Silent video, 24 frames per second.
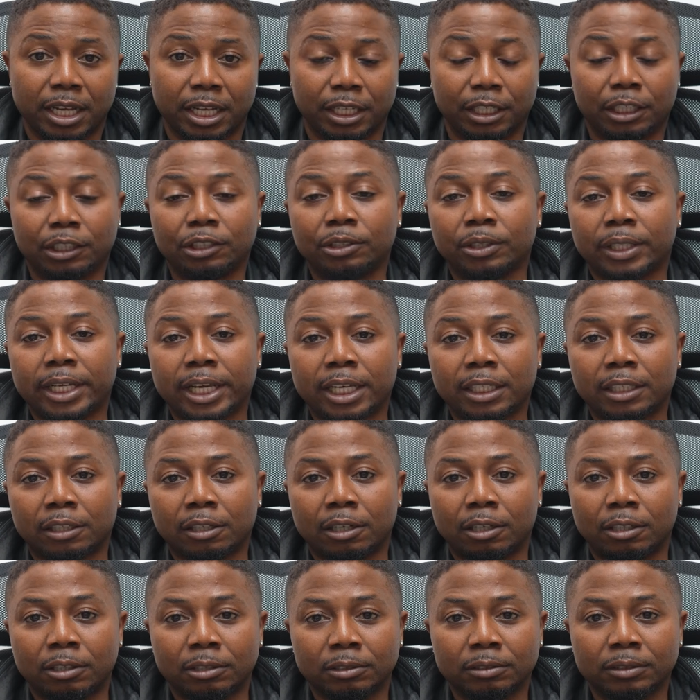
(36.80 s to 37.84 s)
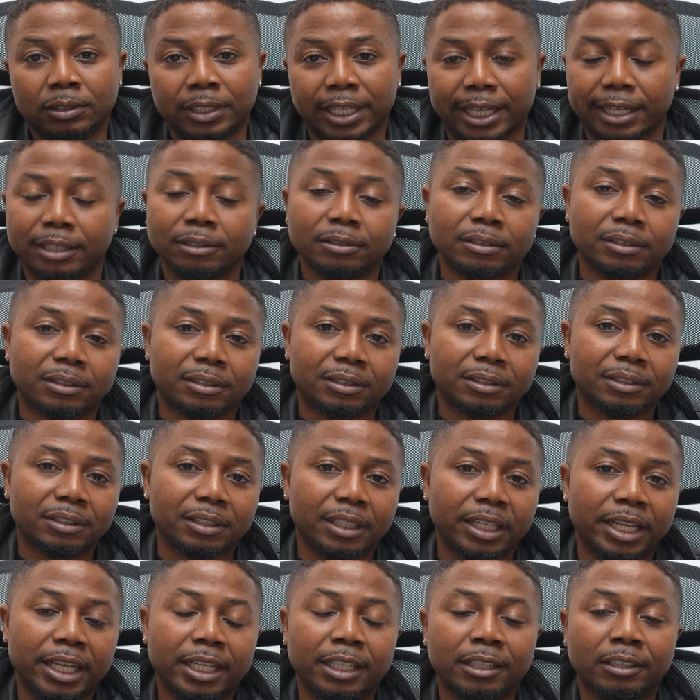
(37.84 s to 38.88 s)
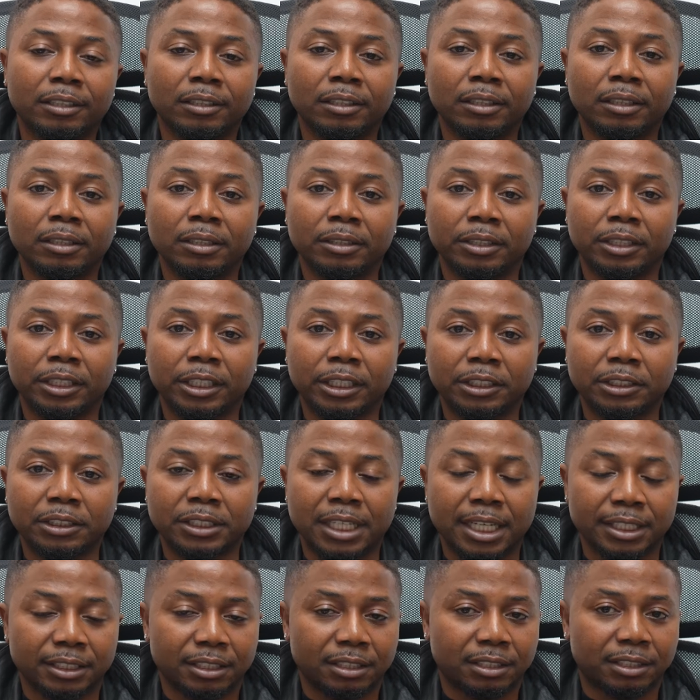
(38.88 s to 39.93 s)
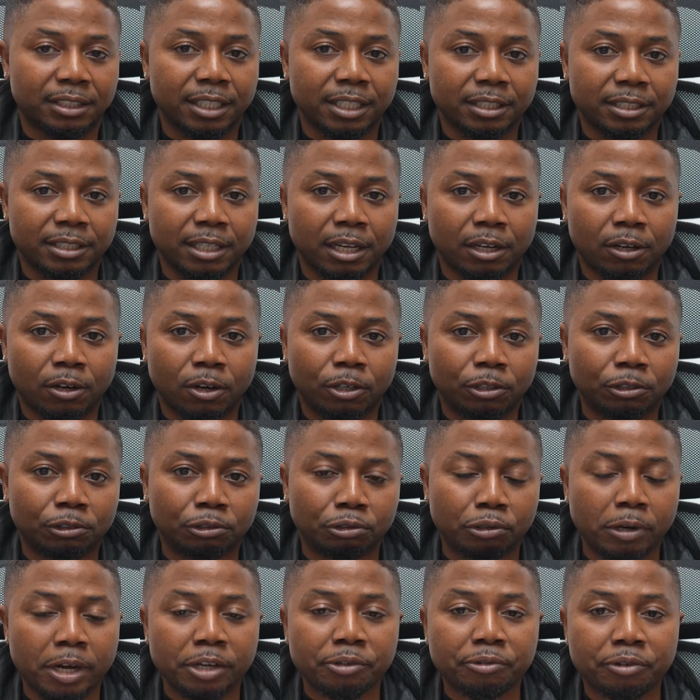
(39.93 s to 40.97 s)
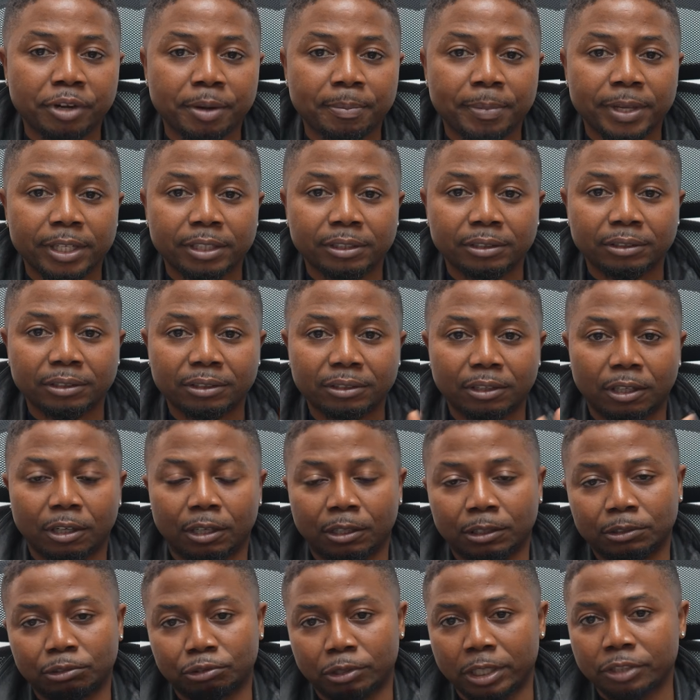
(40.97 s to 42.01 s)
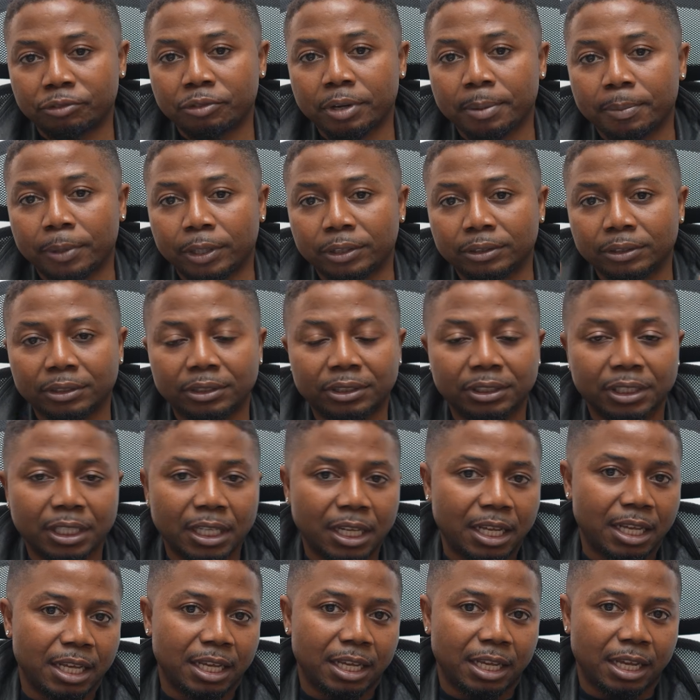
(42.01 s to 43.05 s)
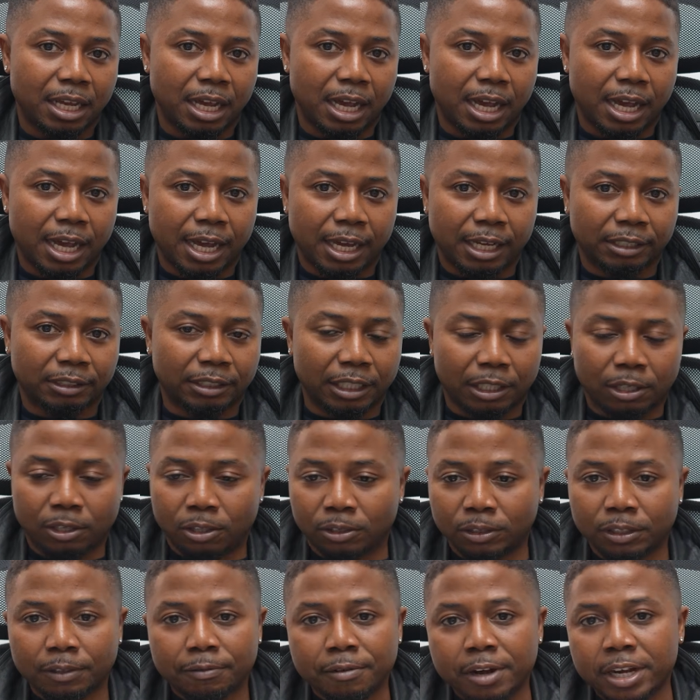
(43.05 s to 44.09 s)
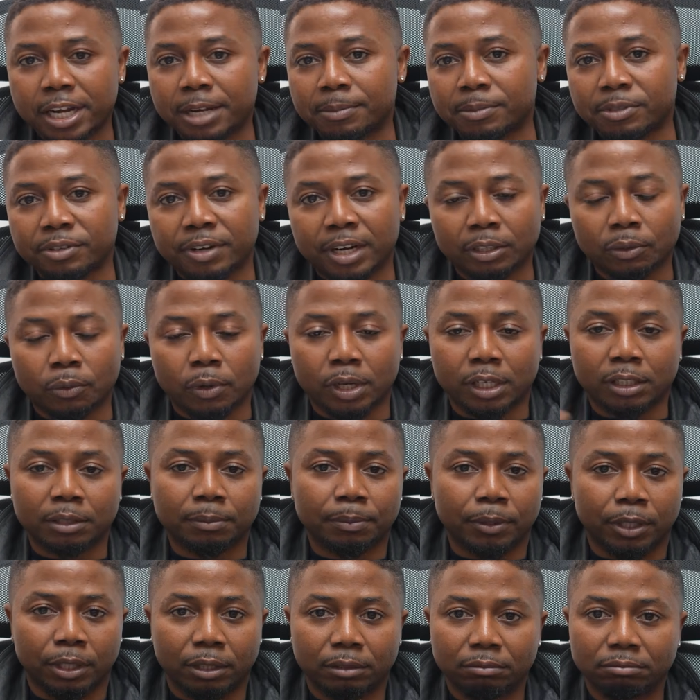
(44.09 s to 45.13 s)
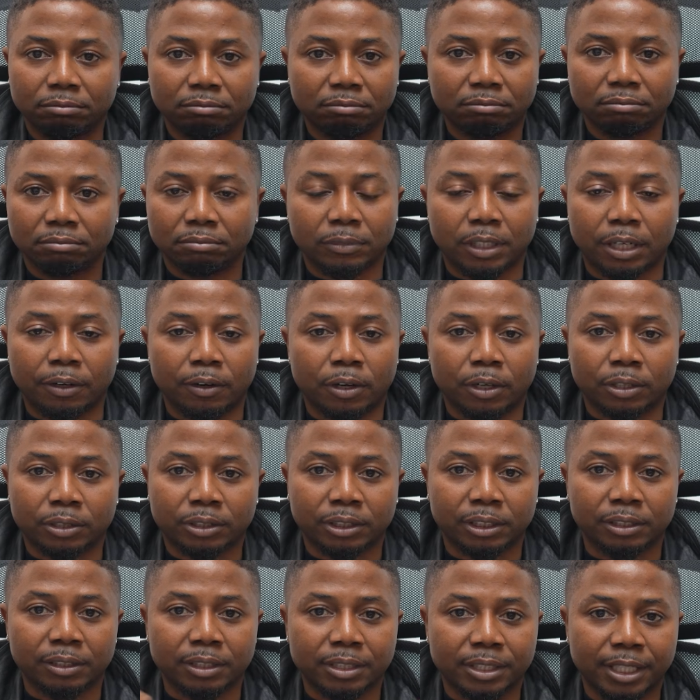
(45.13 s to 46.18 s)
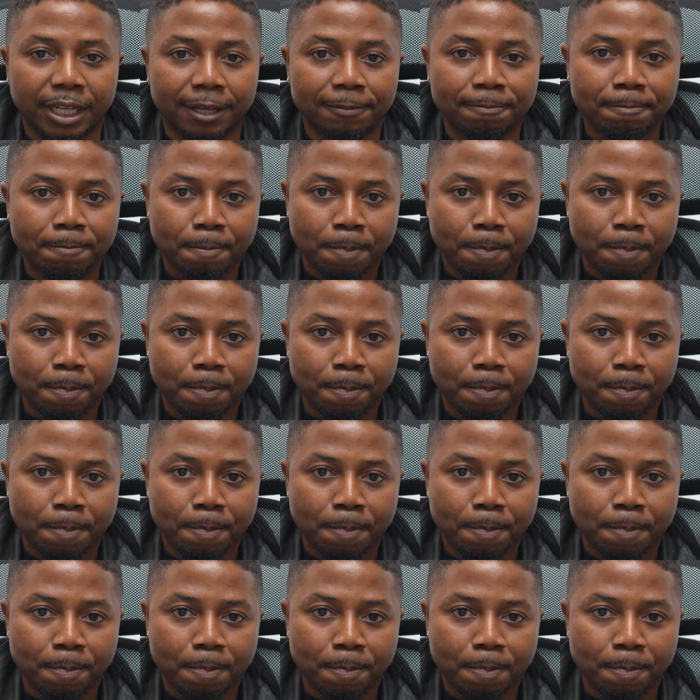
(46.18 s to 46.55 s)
In the UK, they're called Gilts. In the United States, they're called Treasury Bills or Treasury bonds. They're called different names around the world, but they're all still the same.